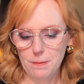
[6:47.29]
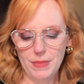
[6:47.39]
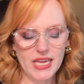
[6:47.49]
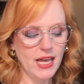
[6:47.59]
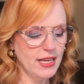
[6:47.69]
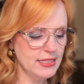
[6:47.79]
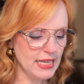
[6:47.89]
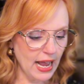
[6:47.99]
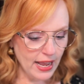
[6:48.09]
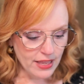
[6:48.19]
because
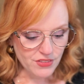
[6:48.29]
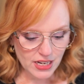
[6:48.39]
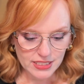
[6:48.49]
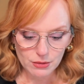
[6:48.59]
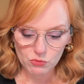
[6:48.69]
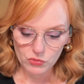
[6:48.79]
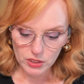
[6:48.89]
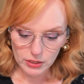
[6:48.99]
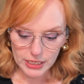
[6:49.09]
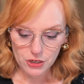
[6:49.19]
I have got some
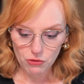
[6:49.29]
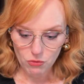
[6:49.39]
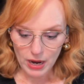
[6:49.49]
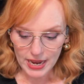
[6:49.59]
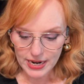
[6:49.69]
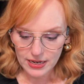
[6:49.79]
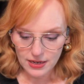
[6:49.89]
really great